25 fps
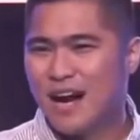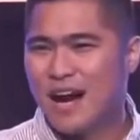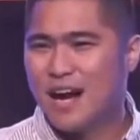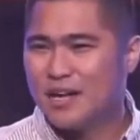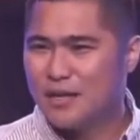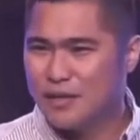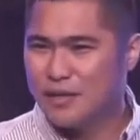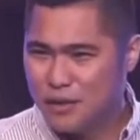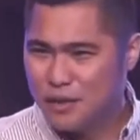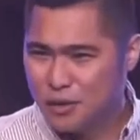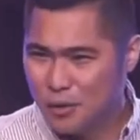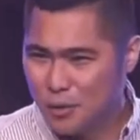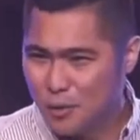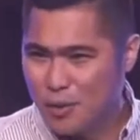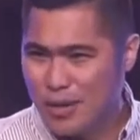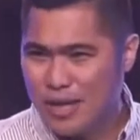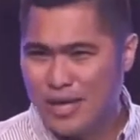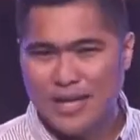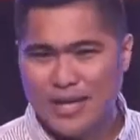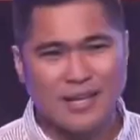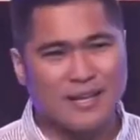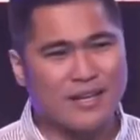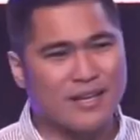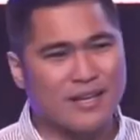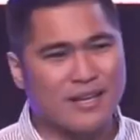Are you
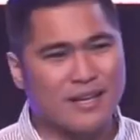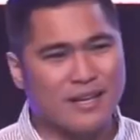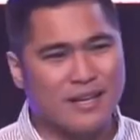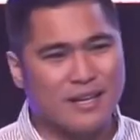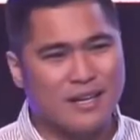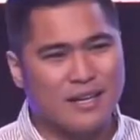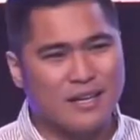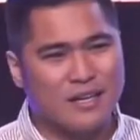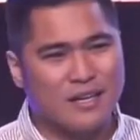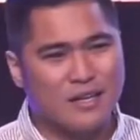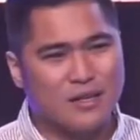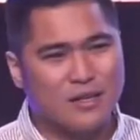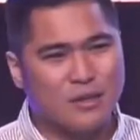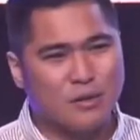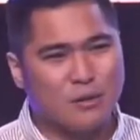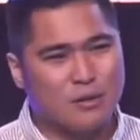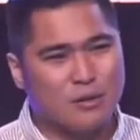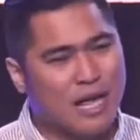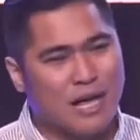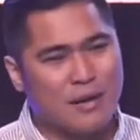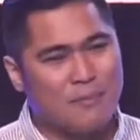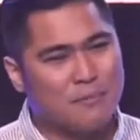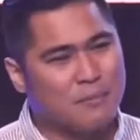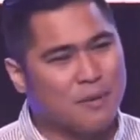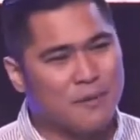willing to
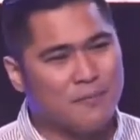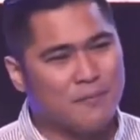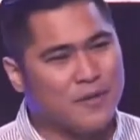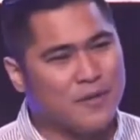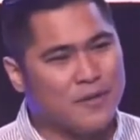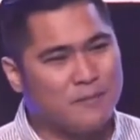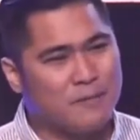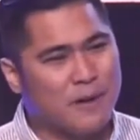climb up the